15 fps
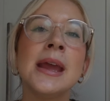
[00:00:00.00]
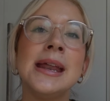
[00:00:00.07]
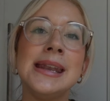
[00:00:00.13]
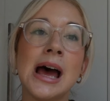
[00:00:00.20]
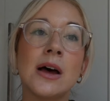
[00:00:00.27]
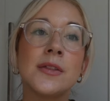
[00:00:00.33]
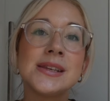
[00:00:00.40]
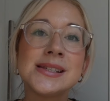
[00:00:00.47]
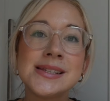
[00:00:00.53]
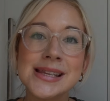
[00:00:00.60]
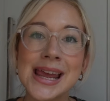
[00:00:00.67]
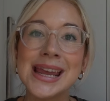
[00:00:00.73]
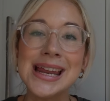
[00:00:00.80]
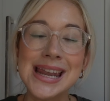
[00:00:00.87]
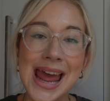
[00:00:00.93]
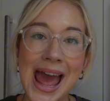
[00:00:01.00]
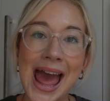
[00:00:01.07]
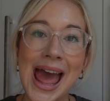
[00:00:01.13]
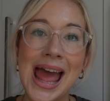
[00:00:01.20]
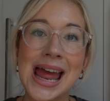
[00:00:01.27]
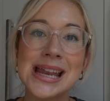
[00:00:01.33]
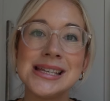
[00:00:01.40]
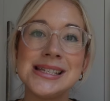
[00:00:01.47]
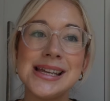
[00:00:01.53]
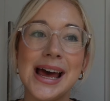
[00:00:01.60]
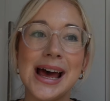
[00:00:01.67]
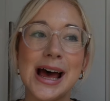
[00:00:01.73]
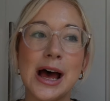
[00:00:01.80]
Now, the secondhand